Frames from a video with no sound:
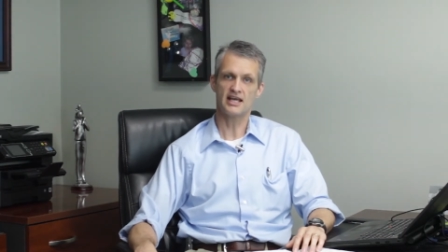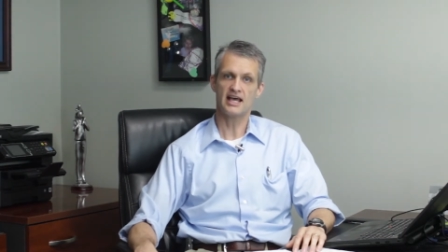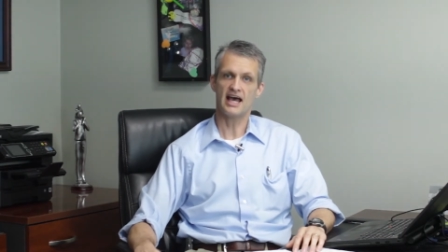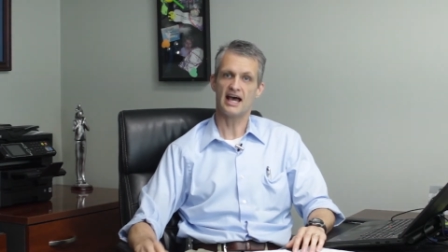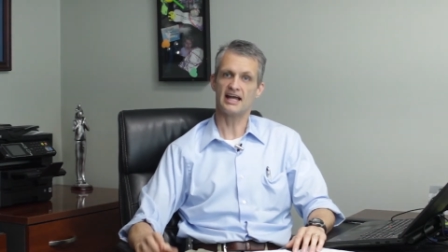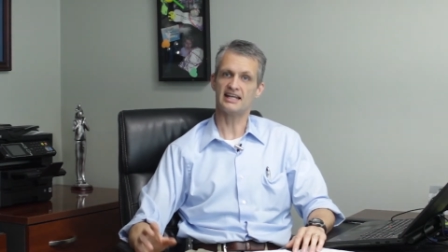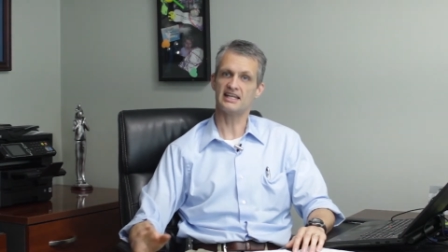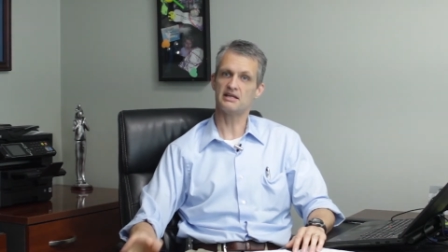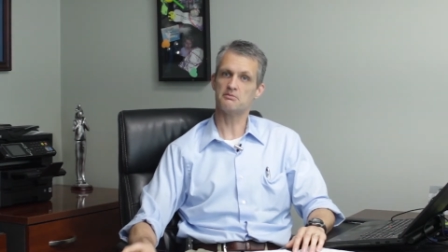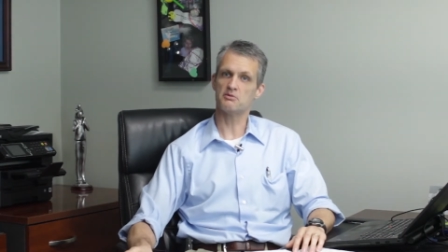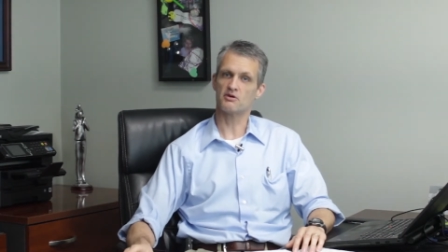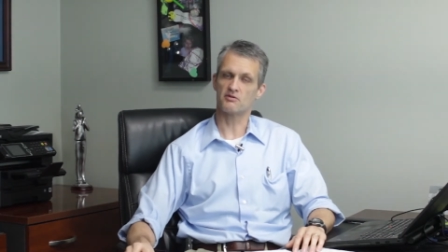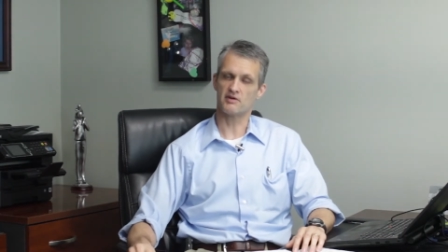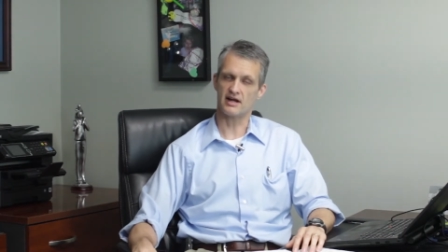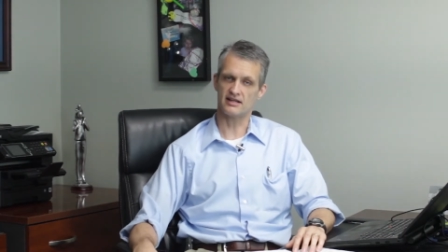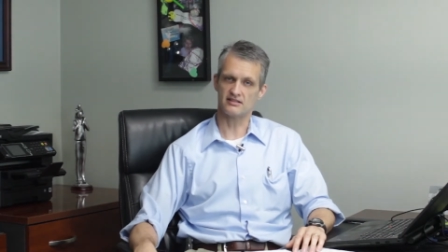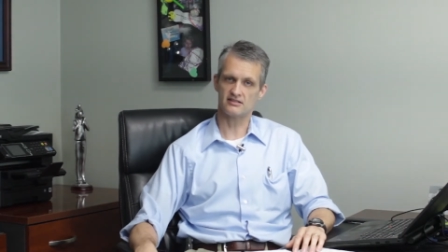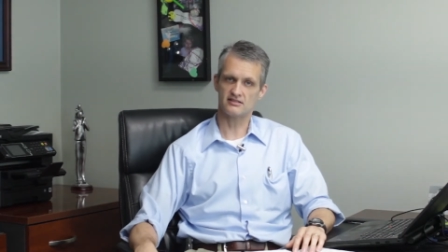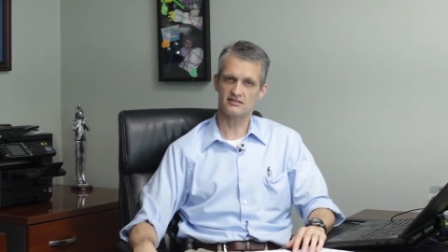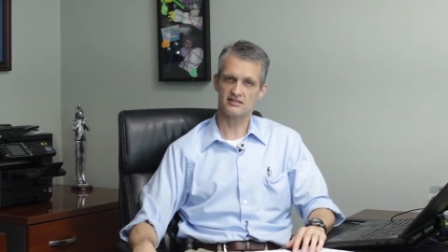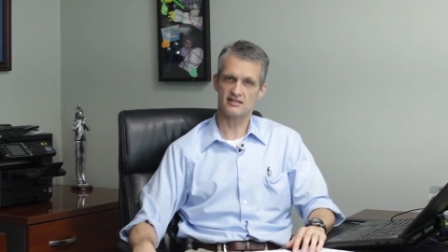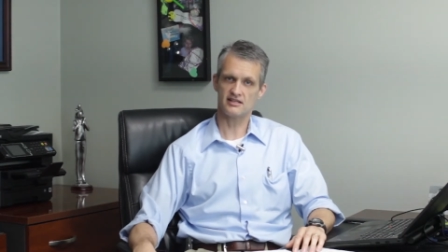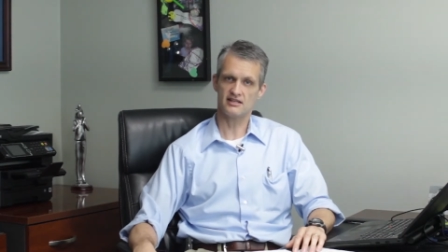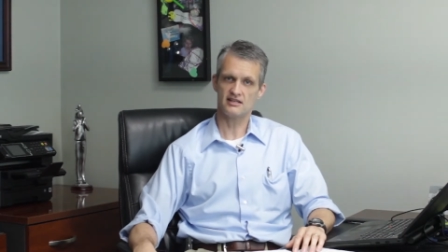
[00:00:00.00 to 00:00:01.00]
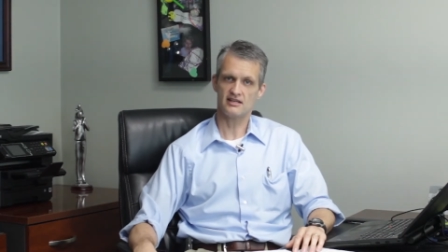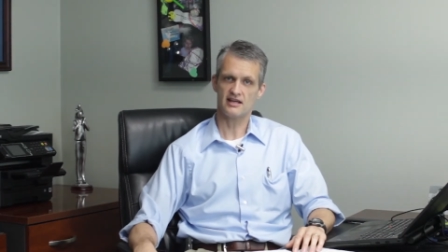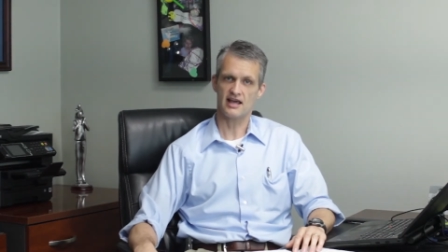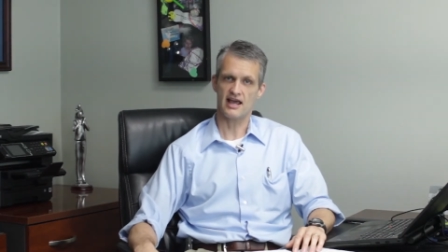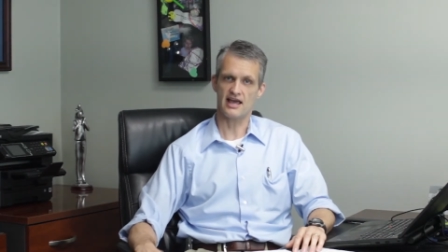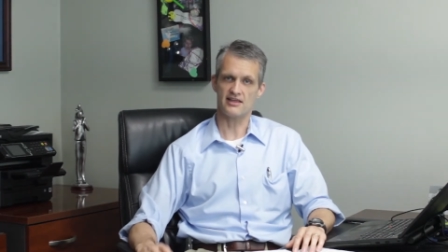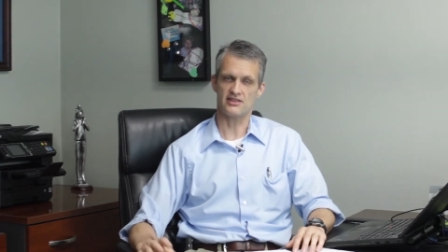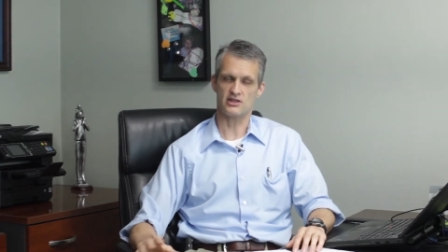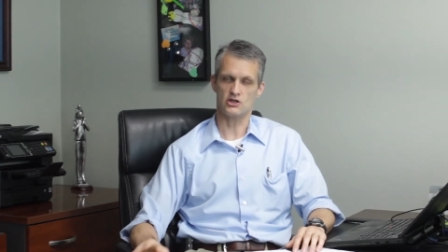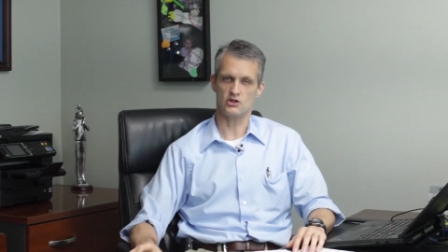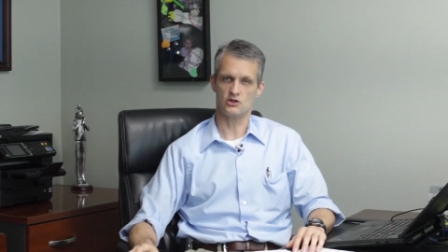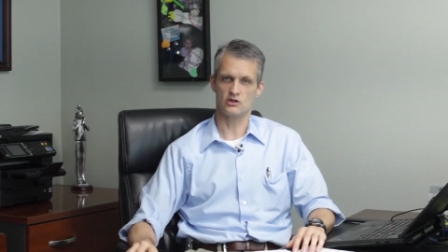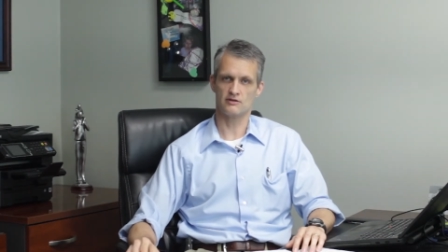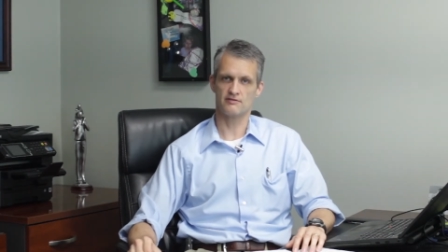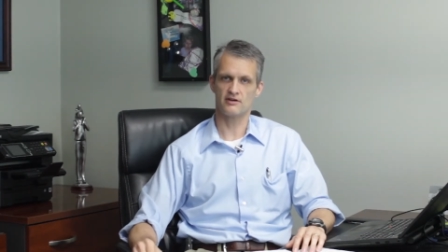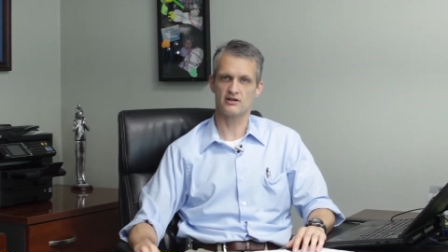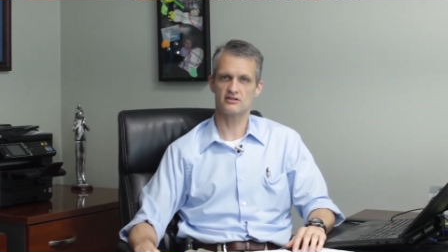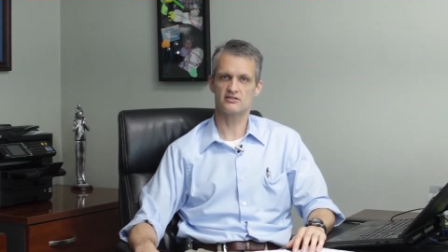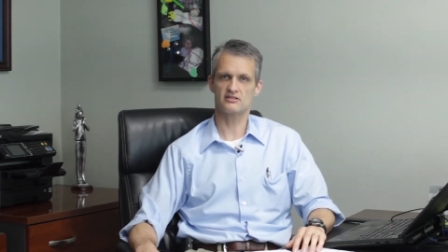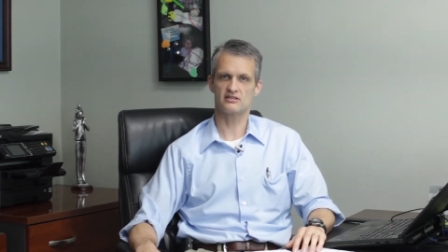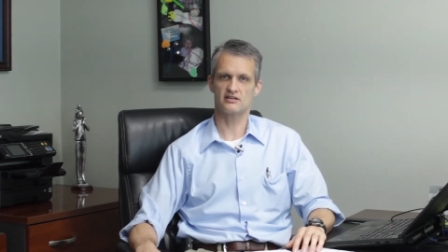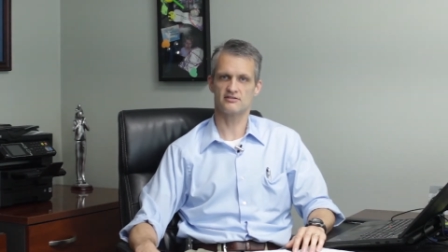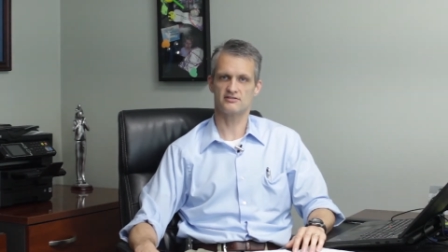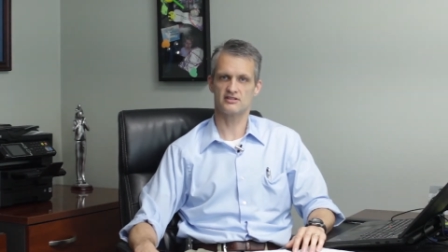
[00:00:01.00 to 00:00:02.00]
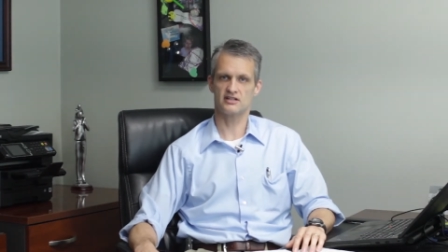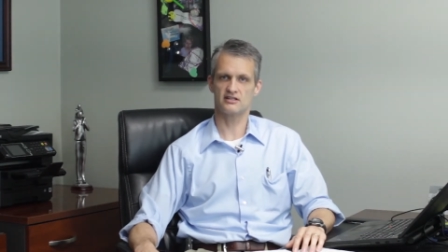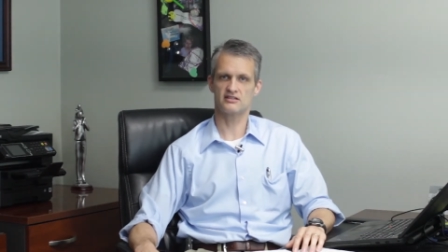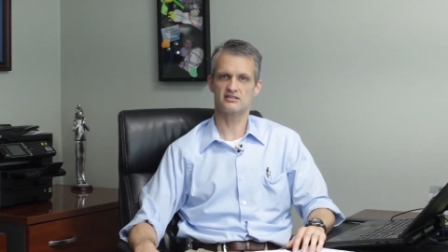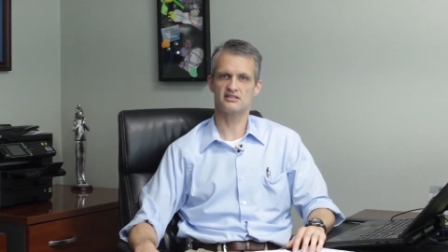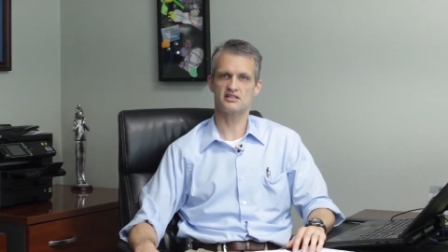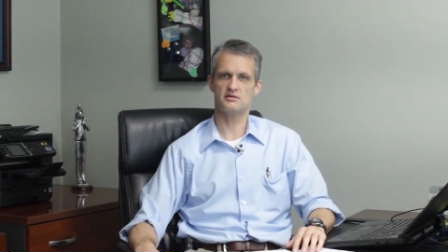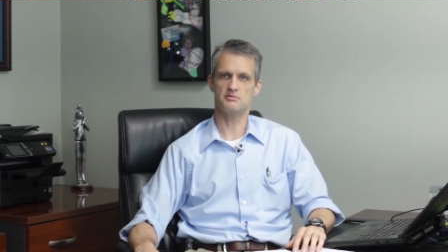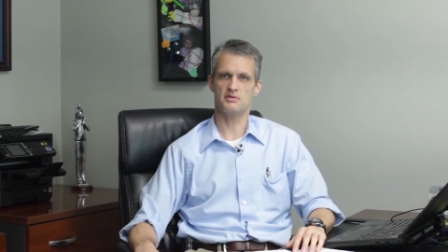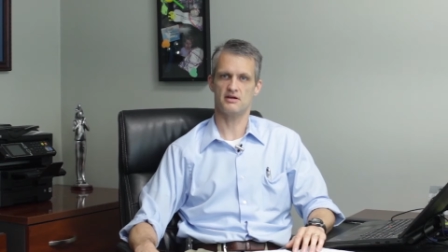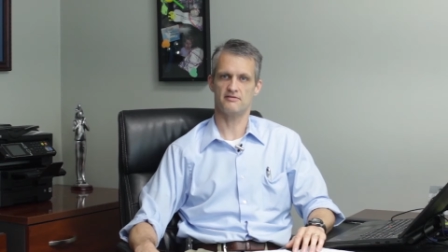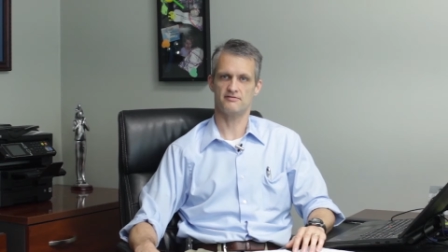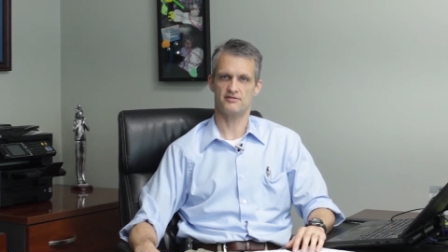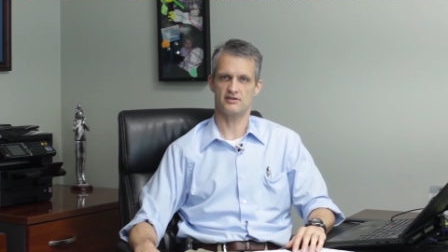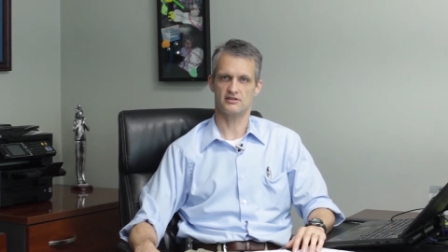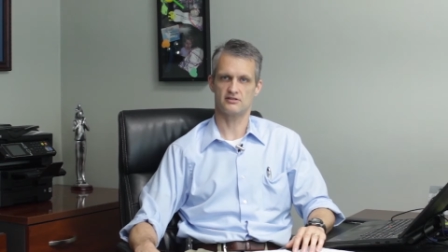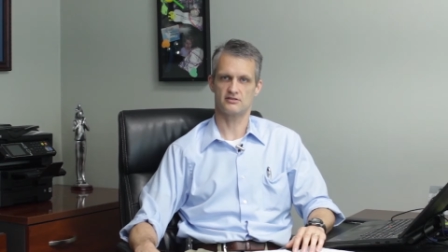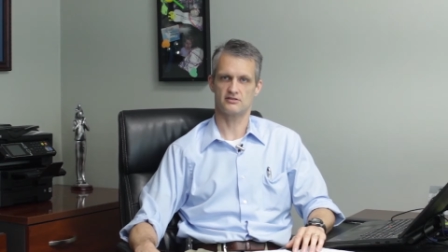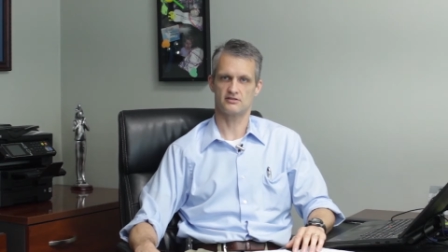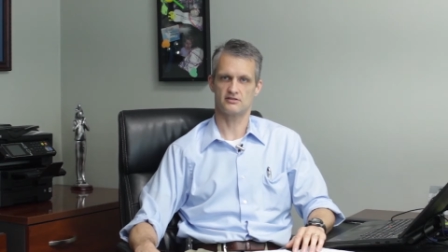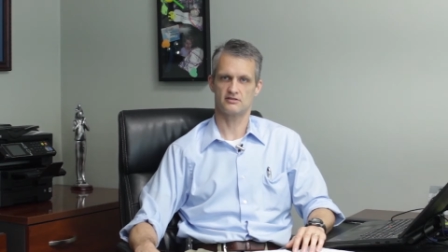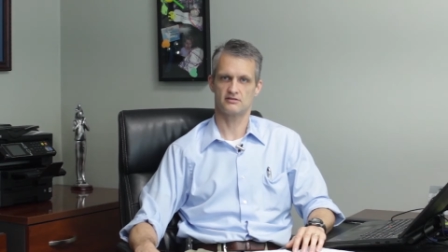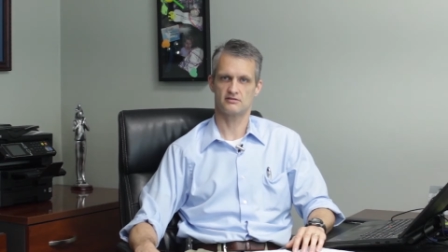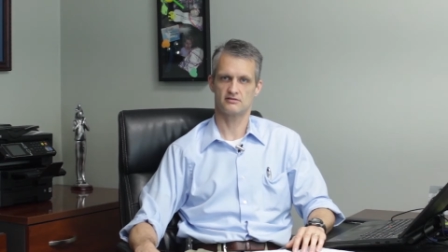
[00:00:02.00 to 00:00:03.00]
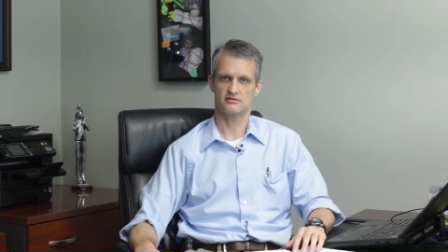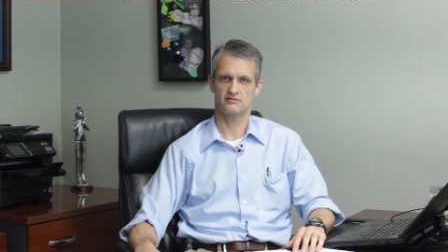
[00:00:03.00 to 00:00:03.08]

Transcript: I did my residency at the University of Tennessee, Memphis.